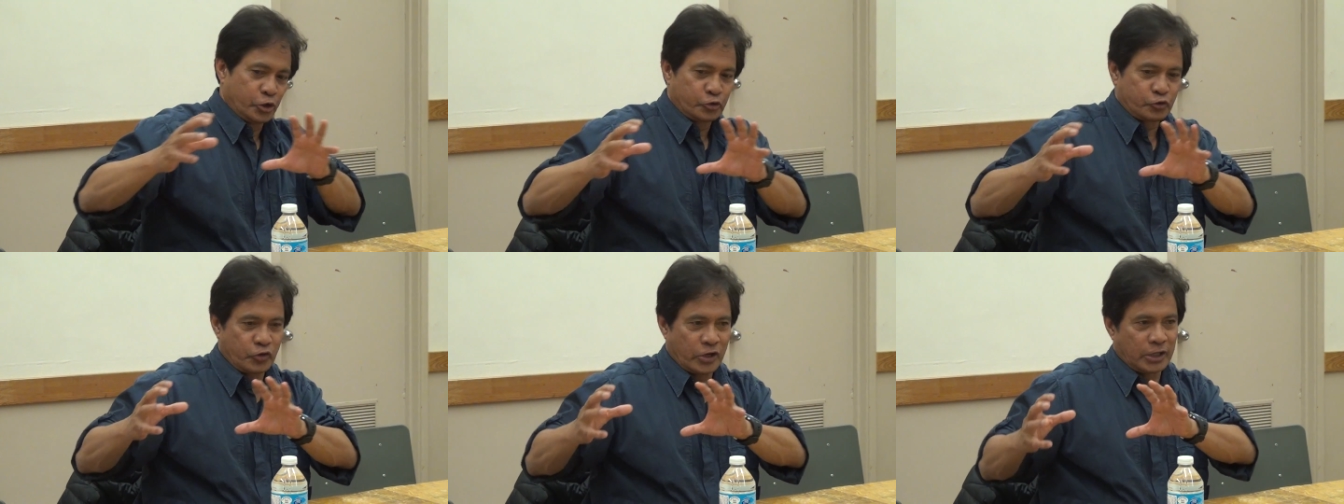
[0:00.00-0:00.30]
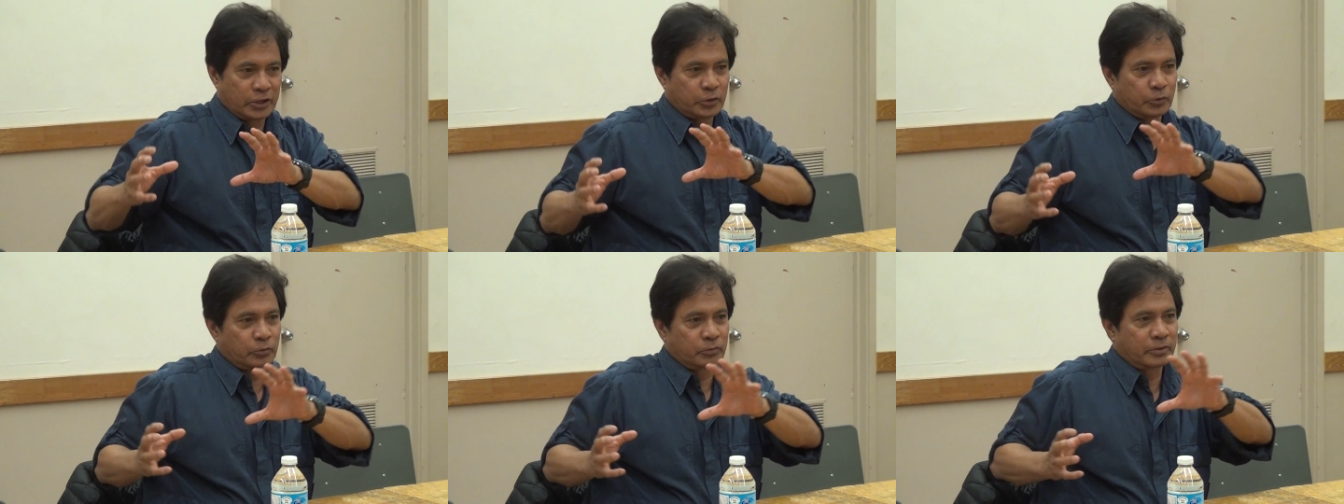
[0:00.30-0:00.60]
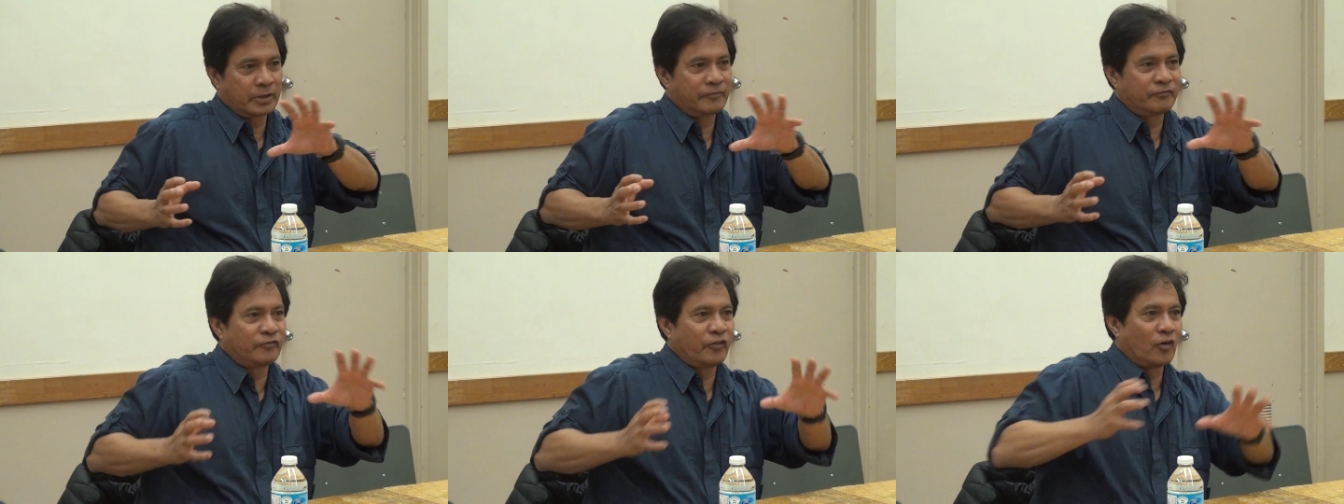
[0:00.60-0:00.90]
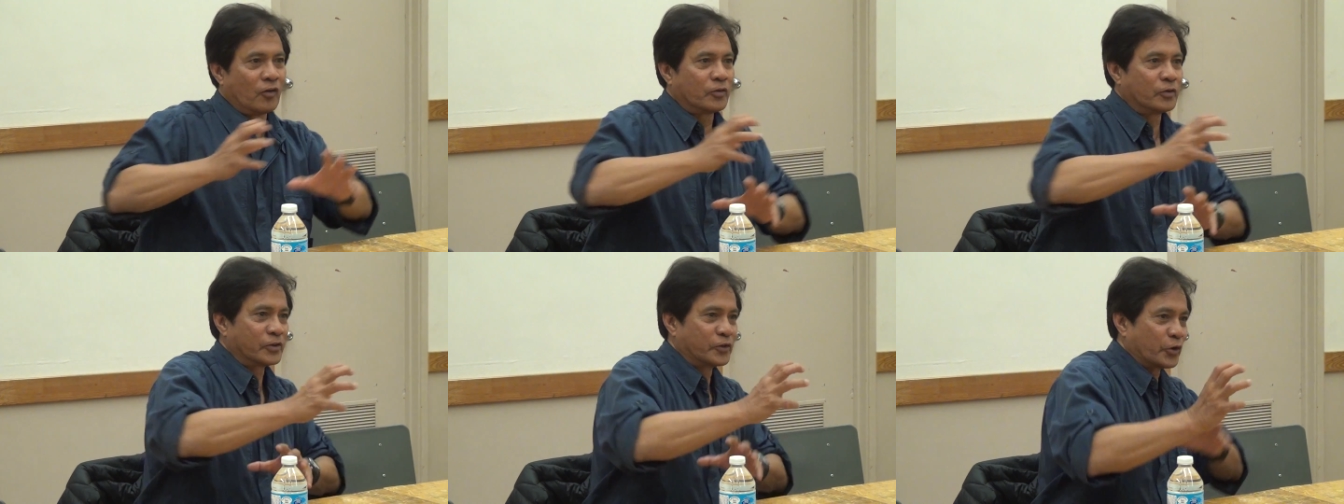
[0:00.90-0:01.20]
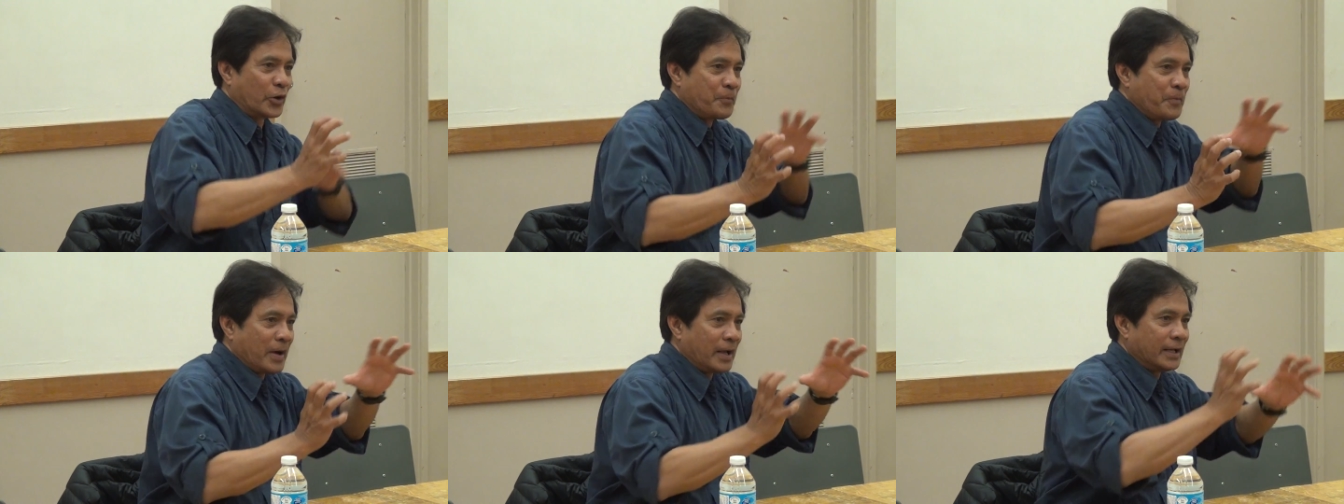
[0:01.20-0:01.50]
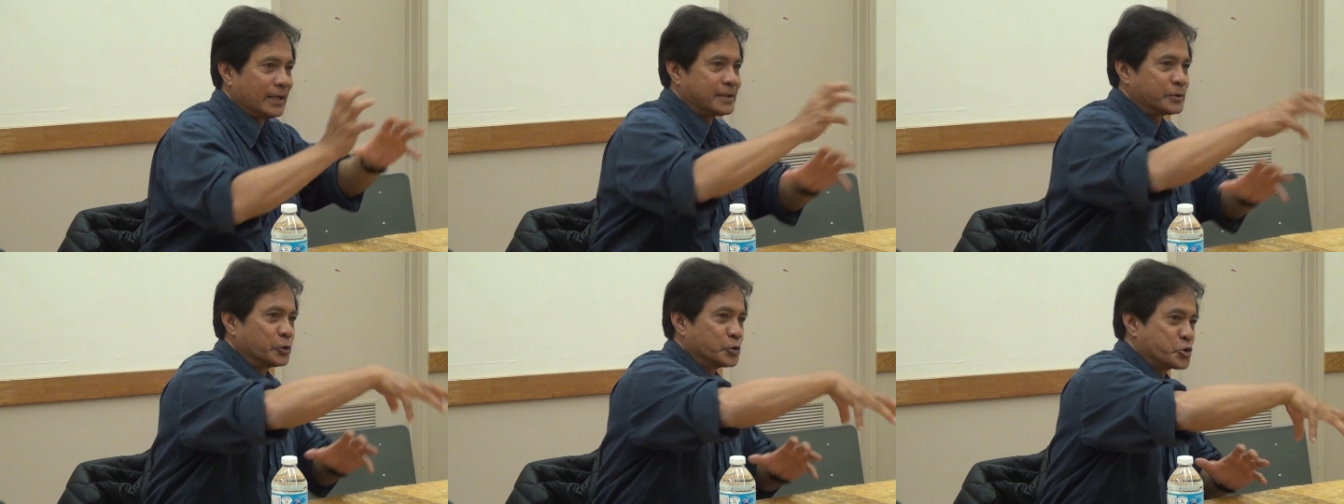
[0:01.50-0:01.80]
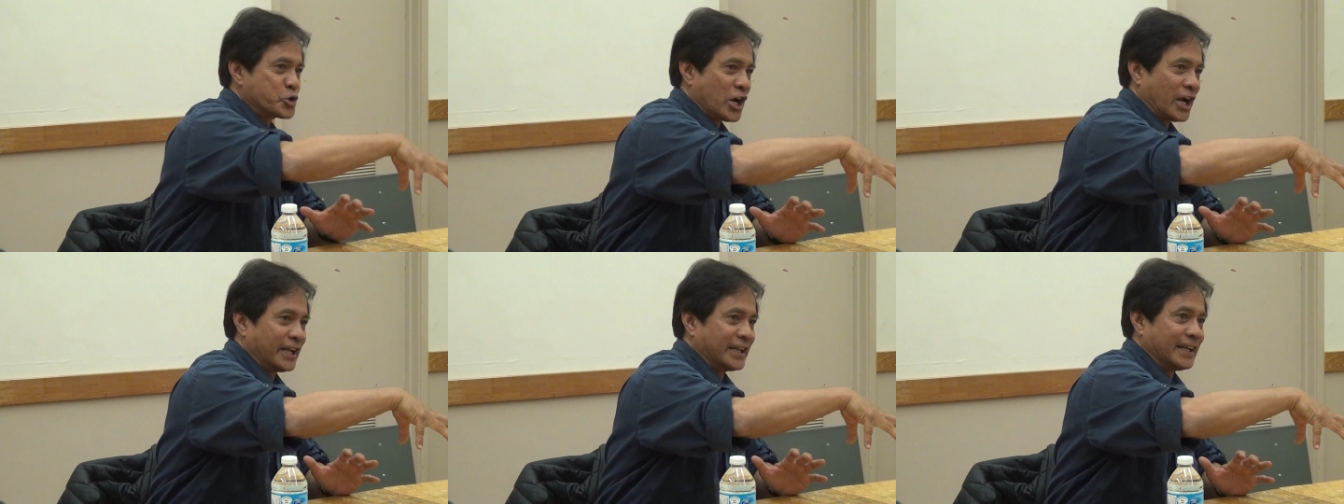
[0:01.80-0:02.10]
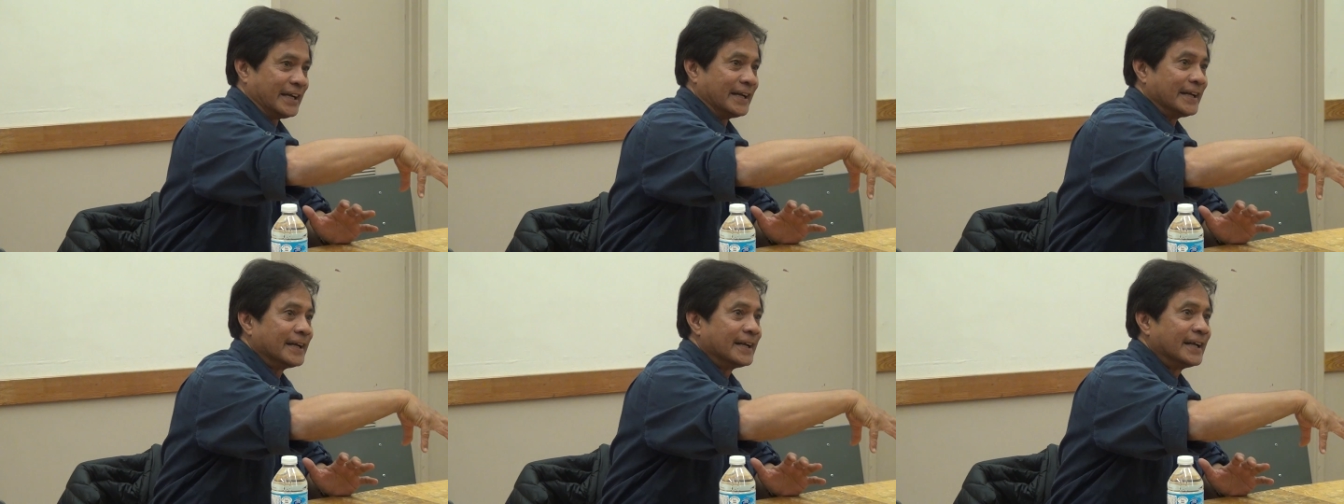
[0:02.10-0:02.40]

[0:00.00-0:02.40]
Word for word: trying to refocus, rebalance to China,